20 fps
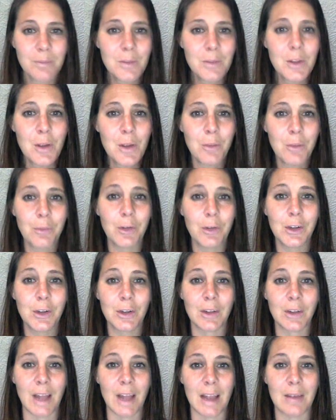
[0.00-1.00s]
for
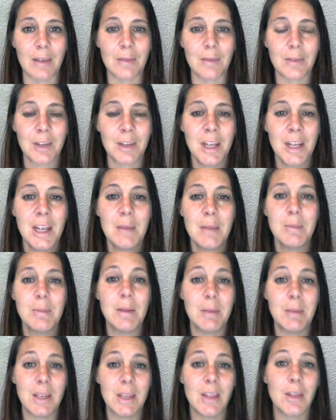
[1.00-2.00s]
your life.
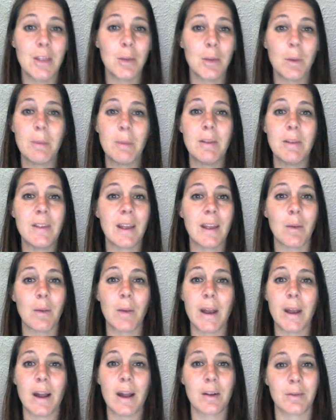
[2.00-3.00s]
Maybe the women that
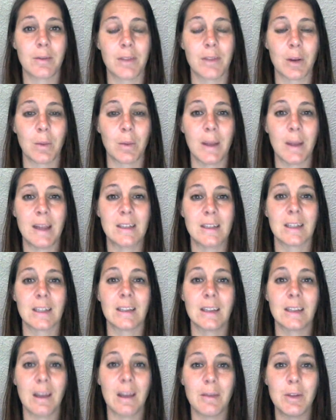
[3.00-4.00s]
went out of their way to
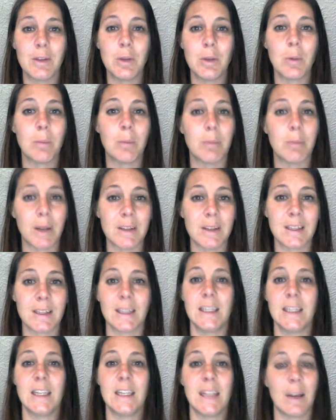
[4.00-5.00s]
love you
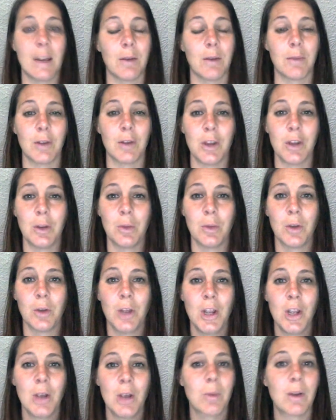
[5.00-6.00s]
abundantly, care for you,
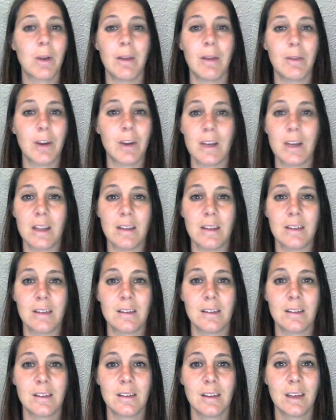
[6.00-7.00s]
whatever it
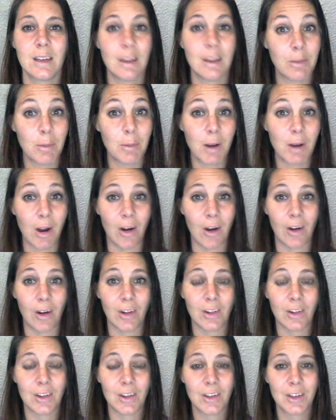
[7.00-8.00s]
is. Give them a
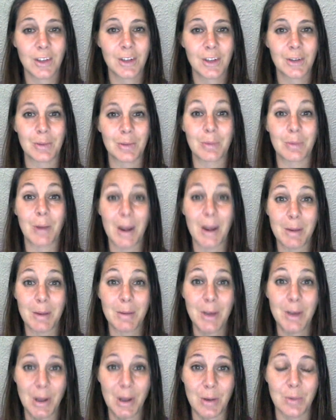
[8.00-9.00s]
call, write them a
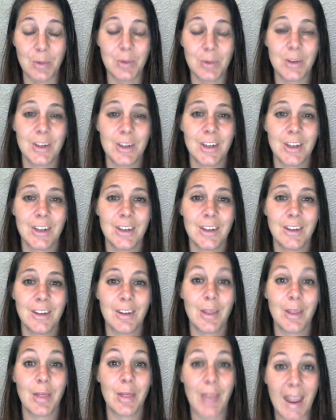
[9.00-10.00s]
note,
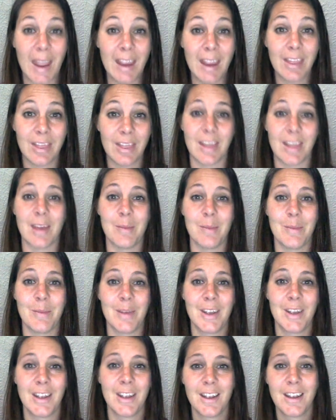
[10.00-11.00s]
thank them
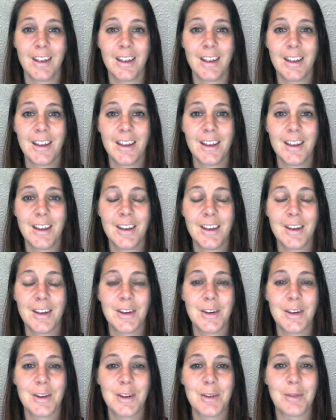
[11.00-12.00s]

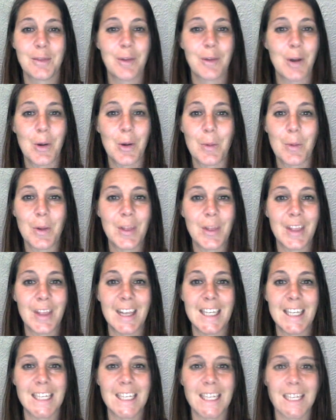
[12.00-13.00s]
for what
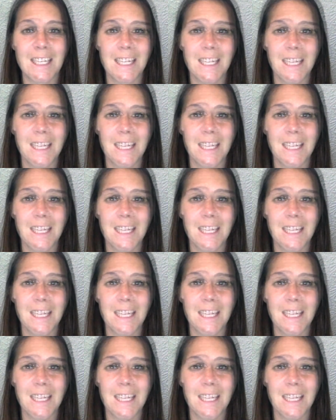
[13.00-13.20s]
they did.